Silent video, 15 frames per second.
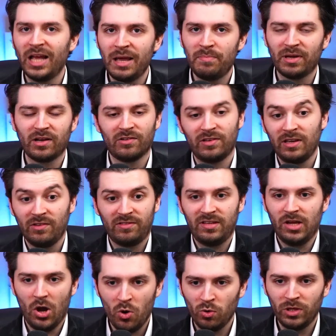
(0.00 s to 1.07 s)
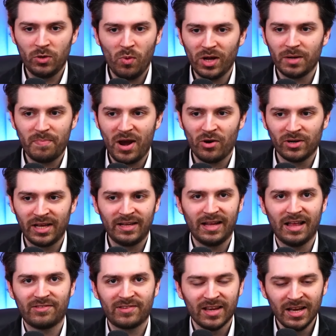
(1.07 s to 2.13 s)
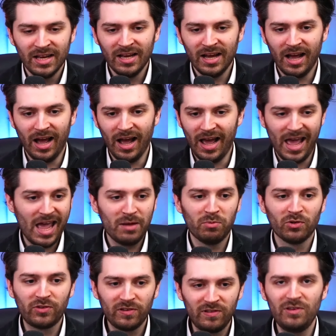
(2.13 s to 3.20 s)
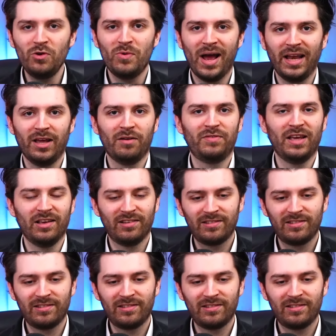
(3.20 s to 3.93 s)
because he's the only one apparently that's able to do any of this.